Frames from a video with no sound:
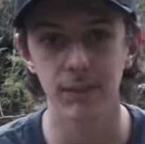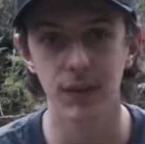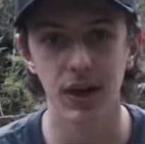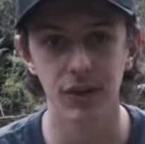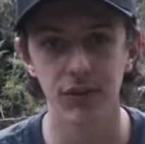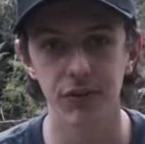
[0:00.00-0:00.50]

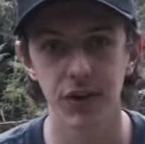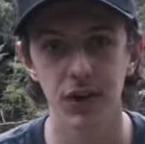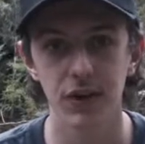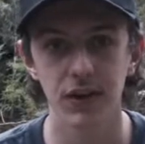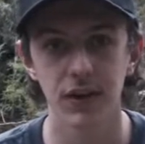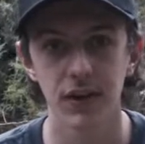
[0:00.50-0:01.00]

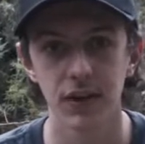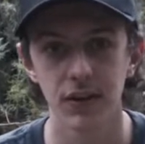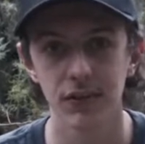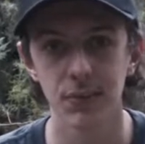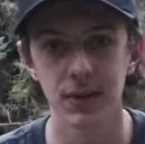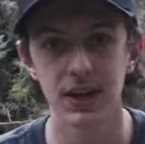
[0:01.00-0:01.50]
microphone
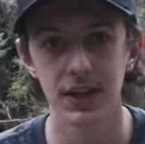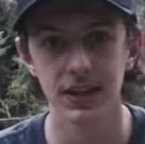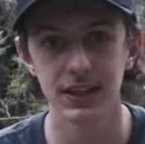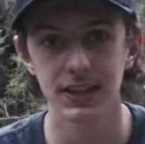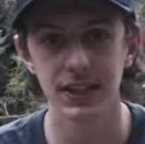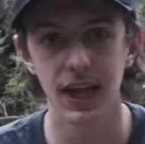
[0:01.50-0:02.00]
for
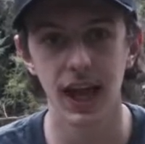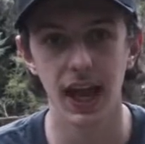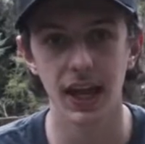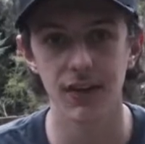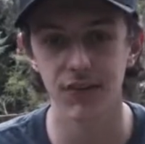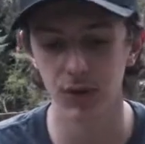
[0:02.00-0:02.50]
beginners
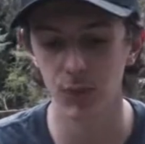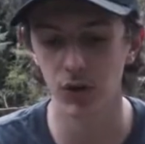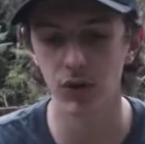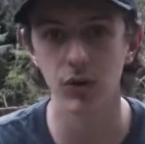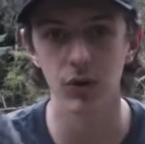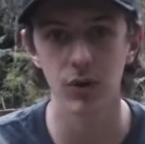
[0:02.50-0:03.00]
and if you want
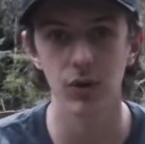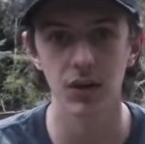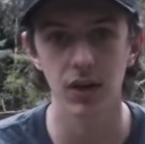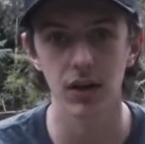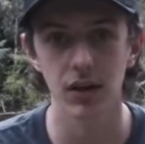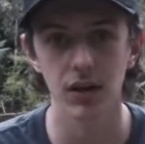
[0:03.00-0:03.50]
good
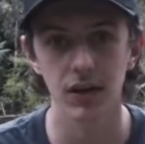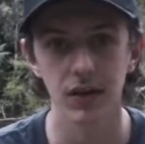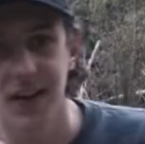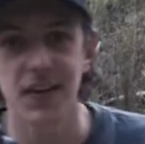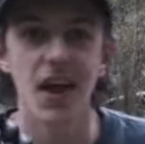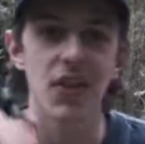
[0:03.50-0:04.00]
audio.
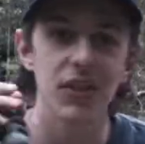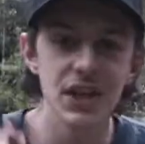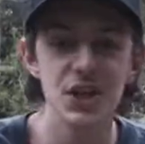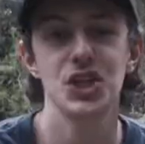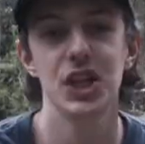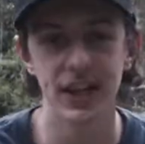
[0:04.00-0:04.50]
Now this
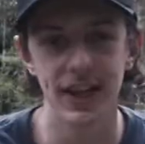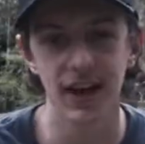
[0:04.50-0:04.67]
shit,